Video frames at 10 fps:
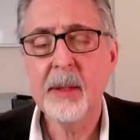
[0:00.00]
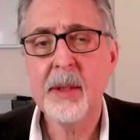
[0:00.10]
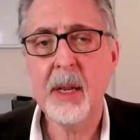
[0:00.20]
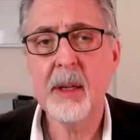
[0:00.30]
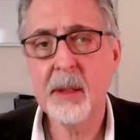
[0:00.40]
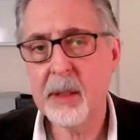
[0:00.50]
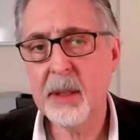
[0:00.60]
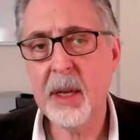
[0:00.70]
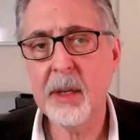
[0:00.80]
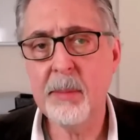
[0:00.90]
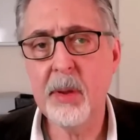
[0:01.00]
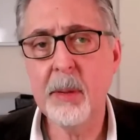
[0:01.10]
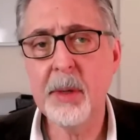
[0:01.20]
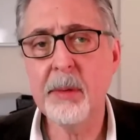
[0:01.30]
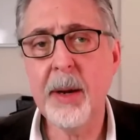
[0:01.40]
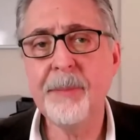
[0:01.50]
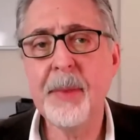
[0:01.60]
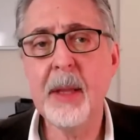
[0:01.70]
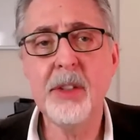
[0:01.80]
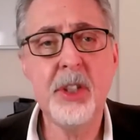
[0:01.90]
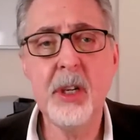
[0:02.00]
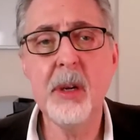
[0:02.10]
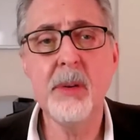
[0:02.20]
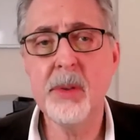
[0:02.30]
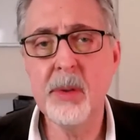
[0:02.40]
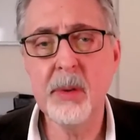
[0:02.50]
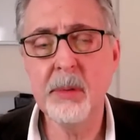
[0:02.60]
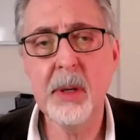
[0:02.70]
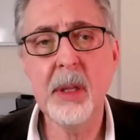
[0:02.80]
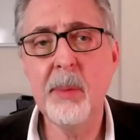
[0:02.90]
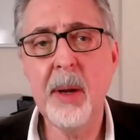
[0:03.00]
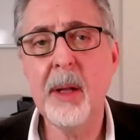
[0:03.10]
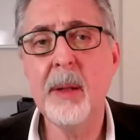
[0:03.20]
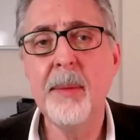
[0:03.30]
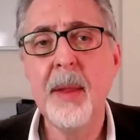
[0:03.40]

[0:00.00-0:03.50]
take a look at the unemployment rate, and Chico is doing really well.